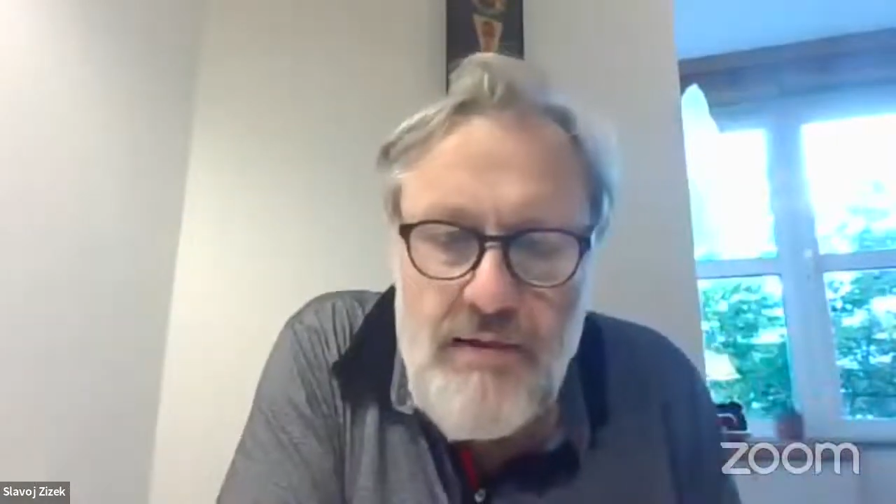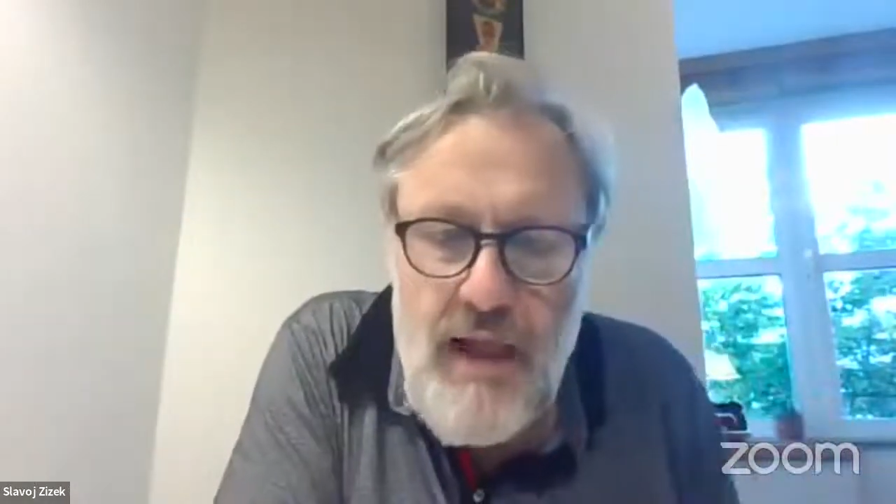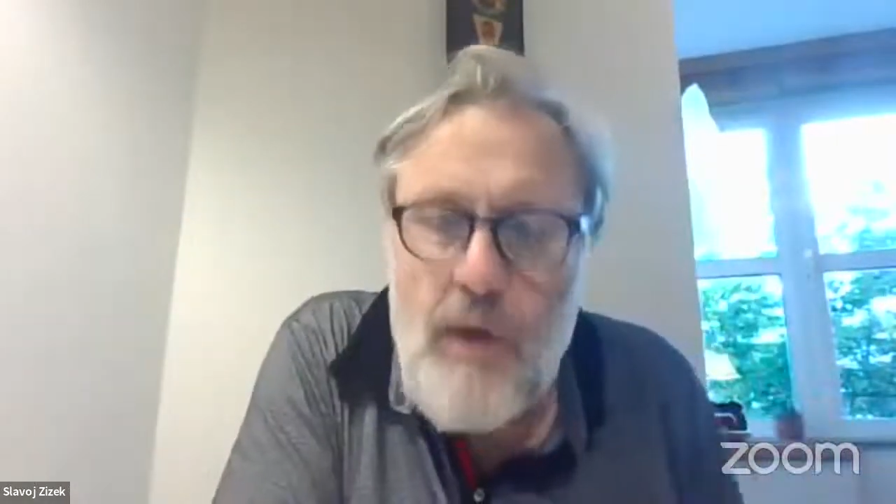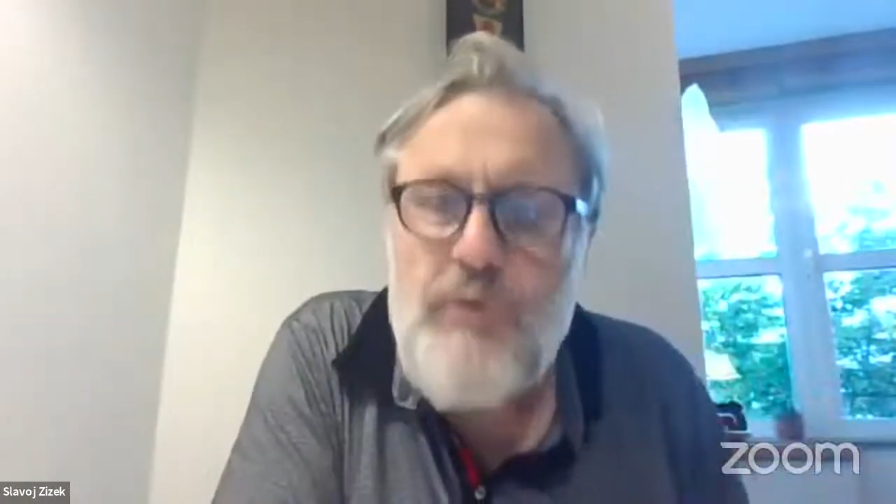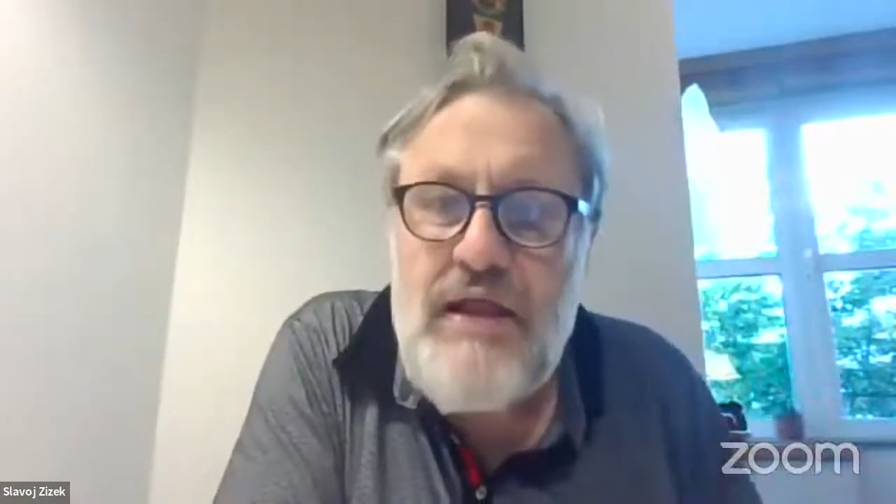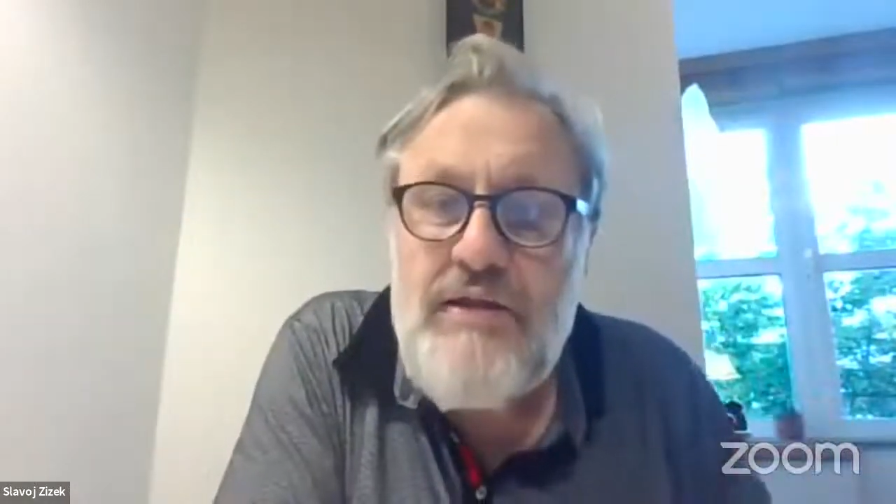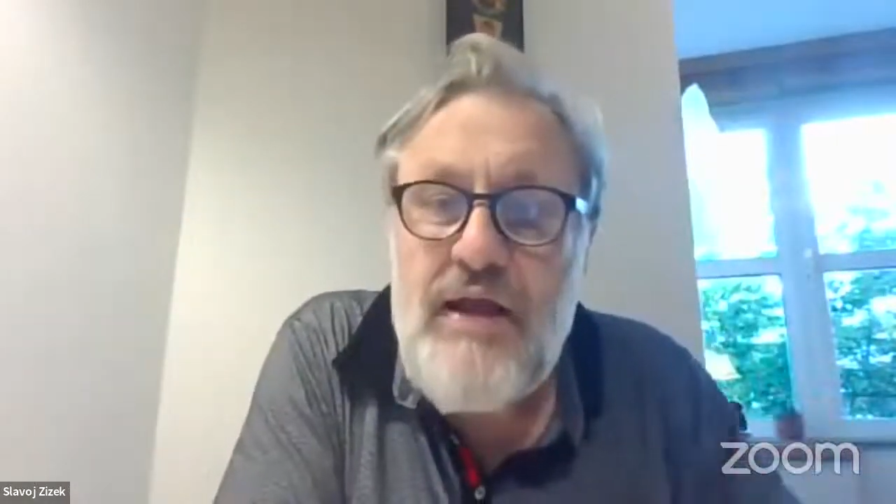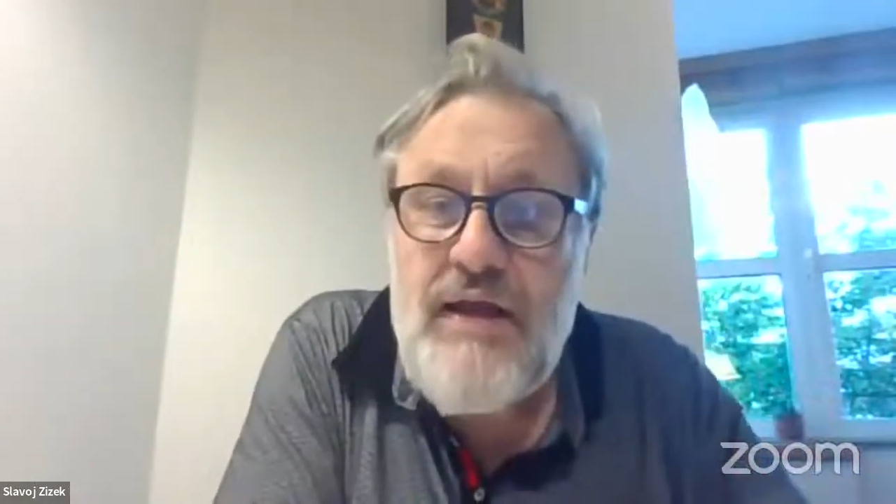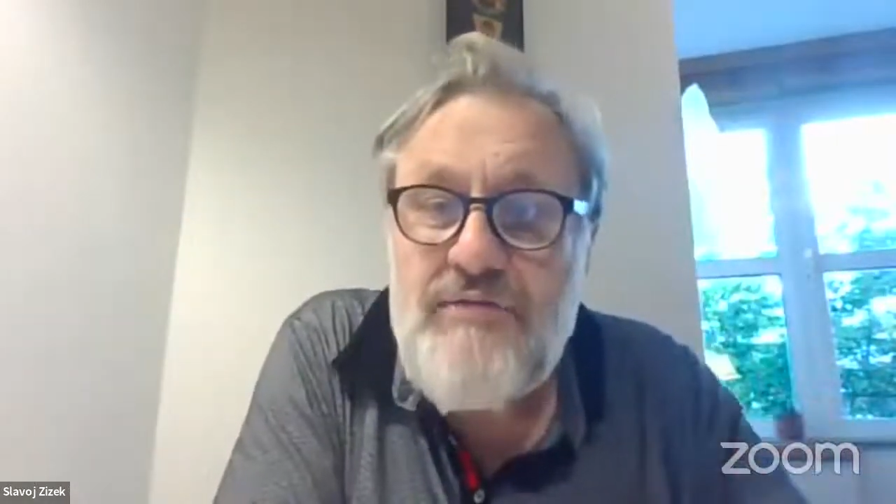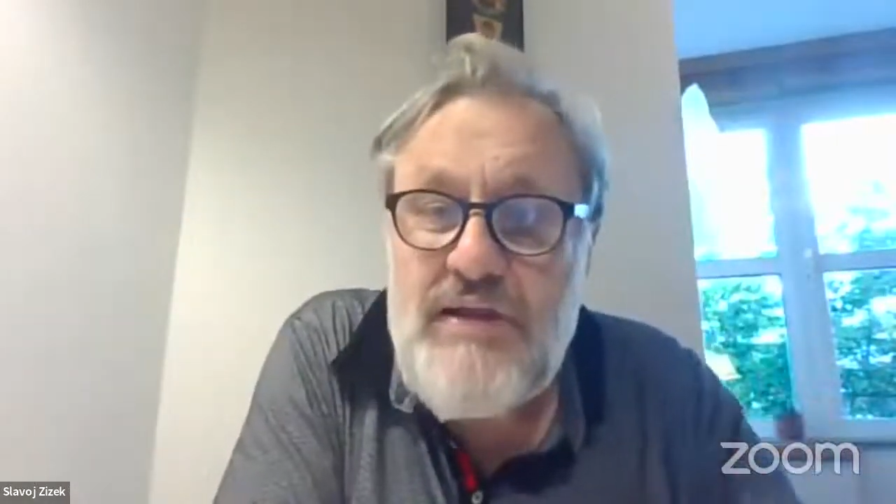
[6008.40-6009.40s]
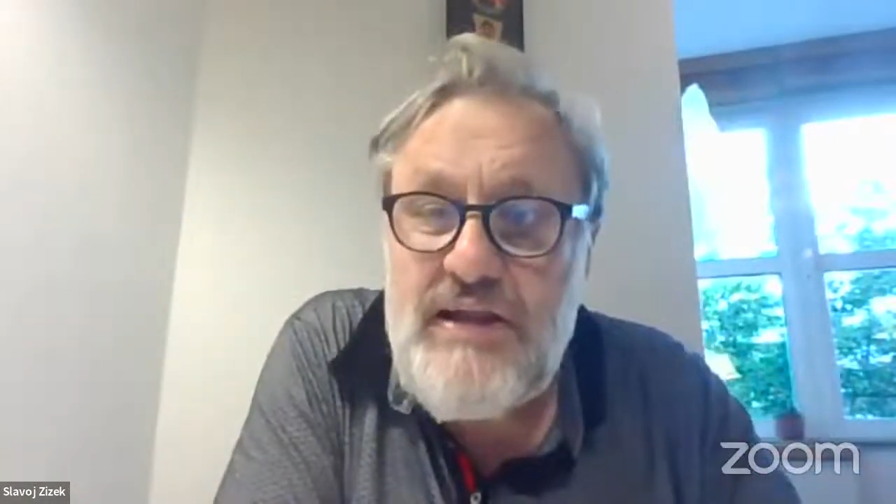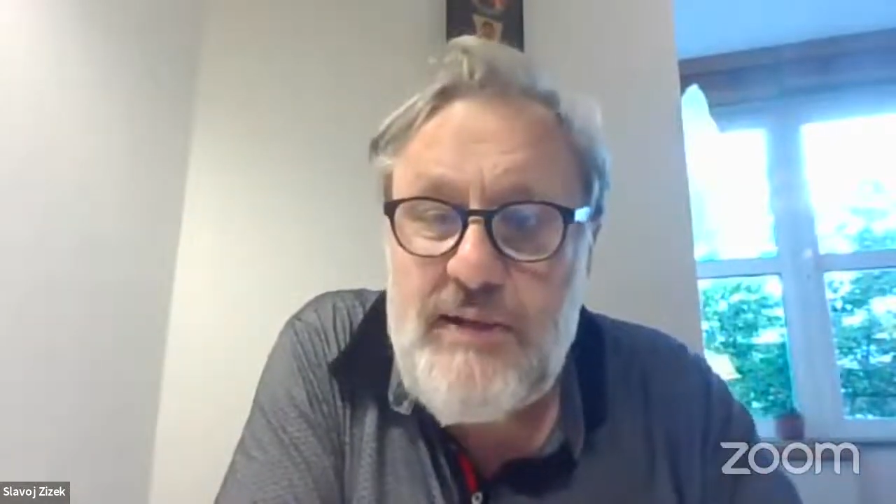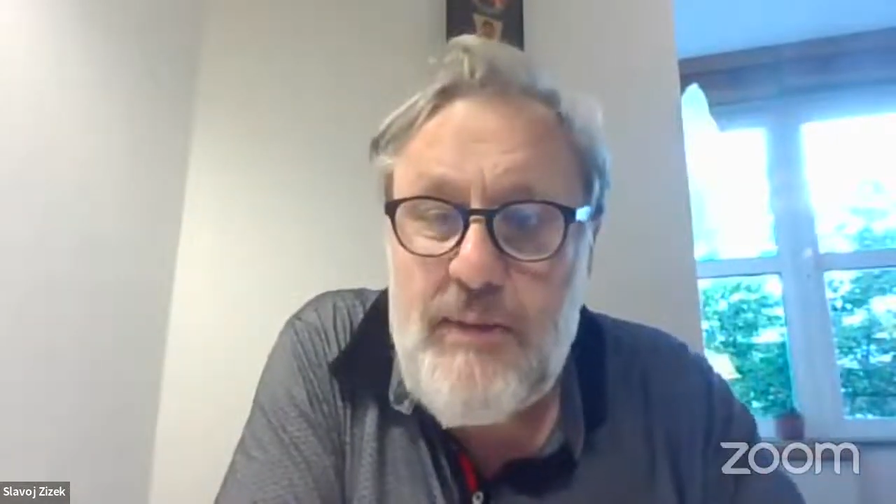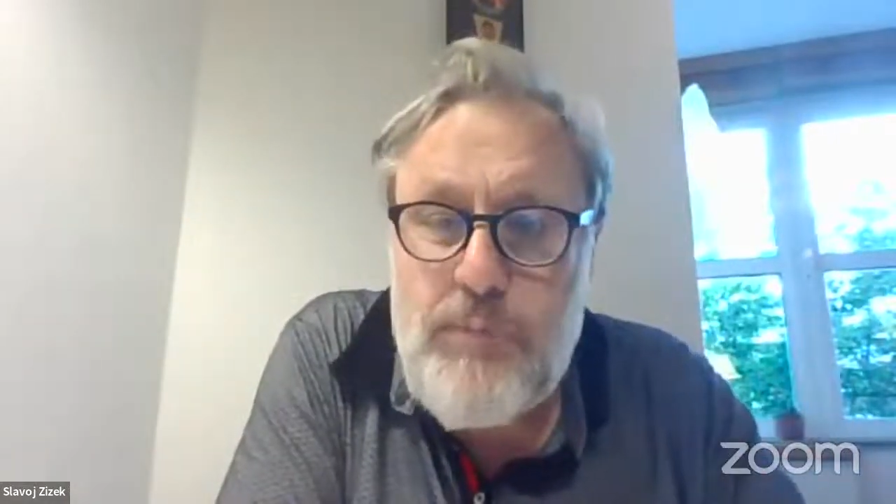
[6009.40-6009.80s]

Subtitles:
Now they have this